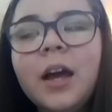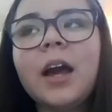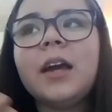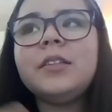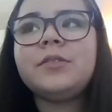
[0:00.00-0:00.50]

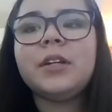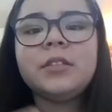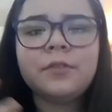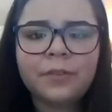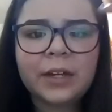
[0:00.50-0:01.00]
I
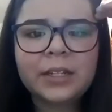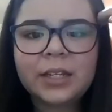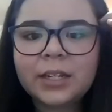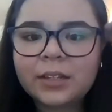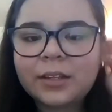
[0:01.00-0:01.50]
tried to find
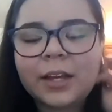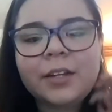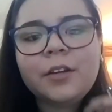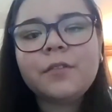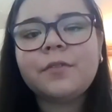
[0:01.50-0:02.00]
that
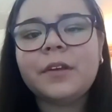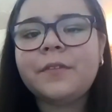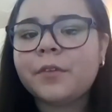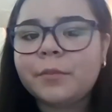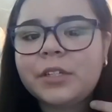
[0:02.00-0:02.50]
kind of
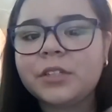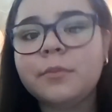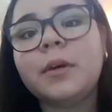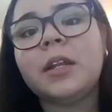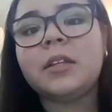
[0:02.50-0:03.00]

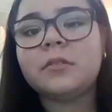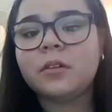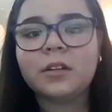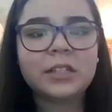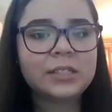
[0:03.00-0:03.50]
information, but it
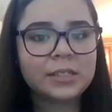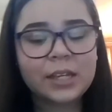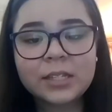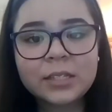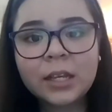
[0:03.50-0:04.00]
only
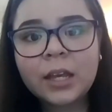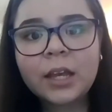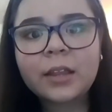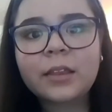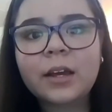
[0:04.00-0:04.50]
says
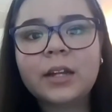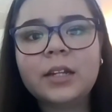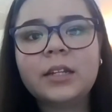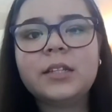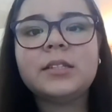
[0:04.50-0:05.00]
that
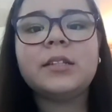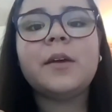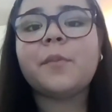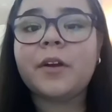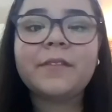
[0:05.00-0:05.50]
it is in
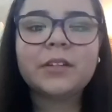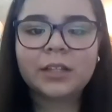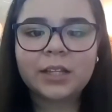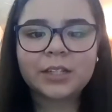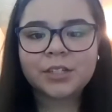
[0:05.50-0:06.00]
a private
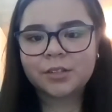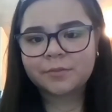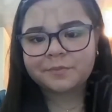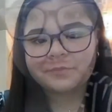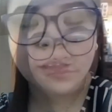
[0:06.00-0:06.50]

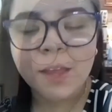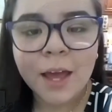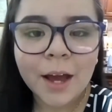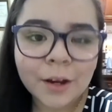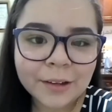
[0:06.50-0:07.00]
collection.
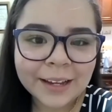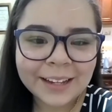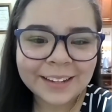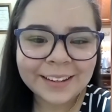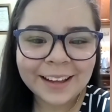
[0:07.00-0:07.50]

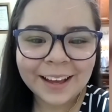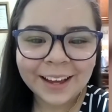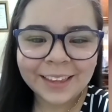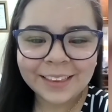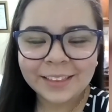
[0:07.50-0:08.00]
Okay,
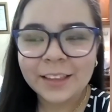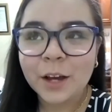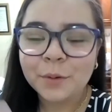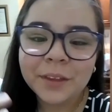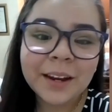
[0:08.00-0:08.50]

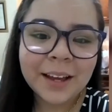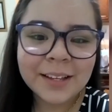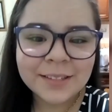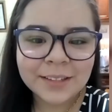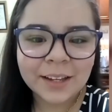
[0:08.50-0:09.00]
now that I
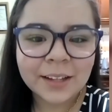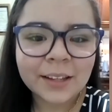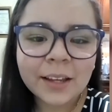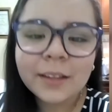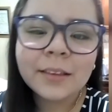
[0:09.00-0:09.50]
said
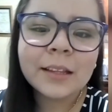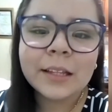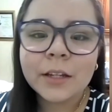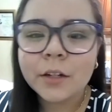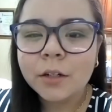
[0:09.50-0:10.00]
the
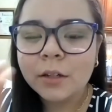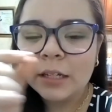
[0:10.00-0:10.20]
little